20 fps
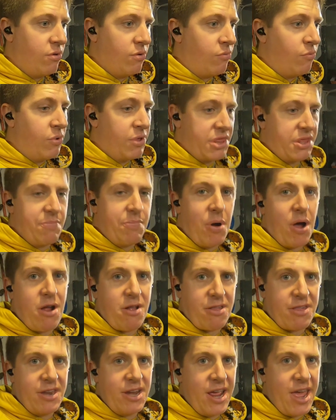with the
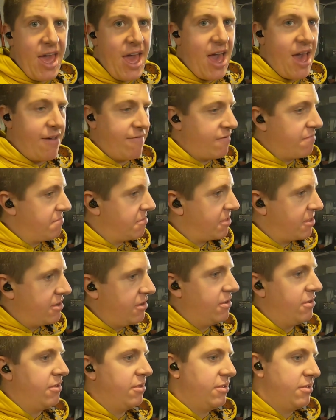parts that I have. I'm
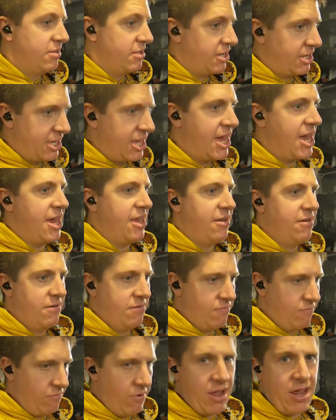still,
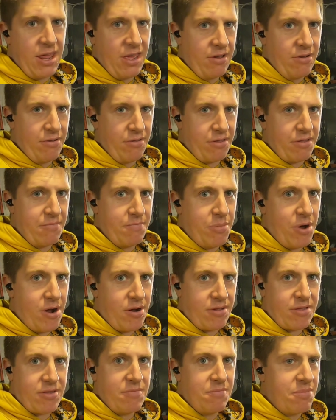again, waiting on some
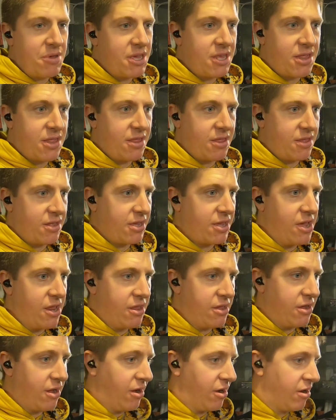parts and pieces to get
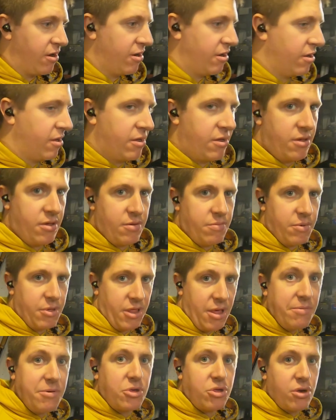here. But
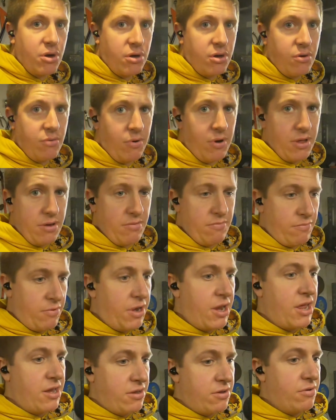let me show you what,
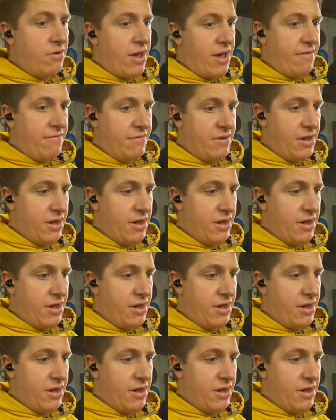what I do have